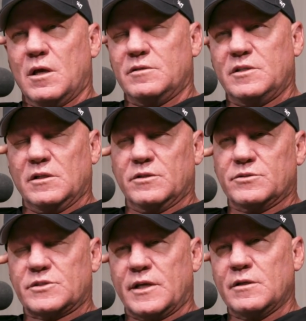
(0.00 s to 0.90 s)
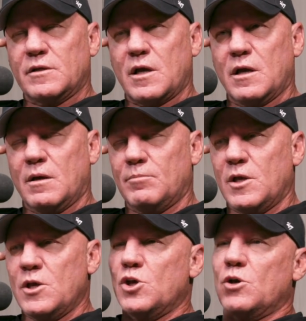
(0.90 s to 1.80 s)
dealers. And
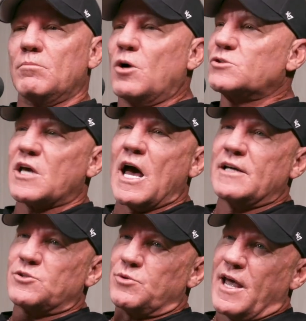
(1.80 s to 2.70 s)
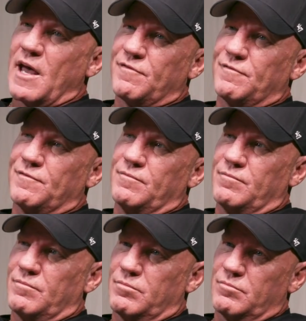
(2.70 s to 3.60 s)
most guys, when they have
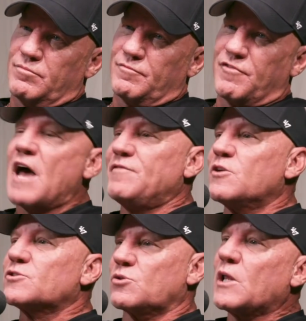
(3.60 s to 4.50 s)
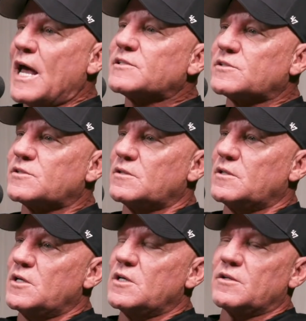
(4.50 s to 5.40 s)
5 years or less,
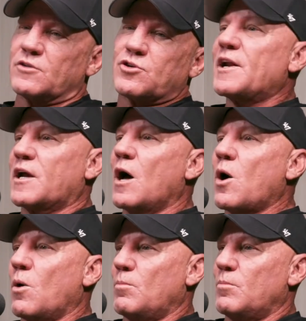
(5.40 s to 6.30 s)
they're trying to go home.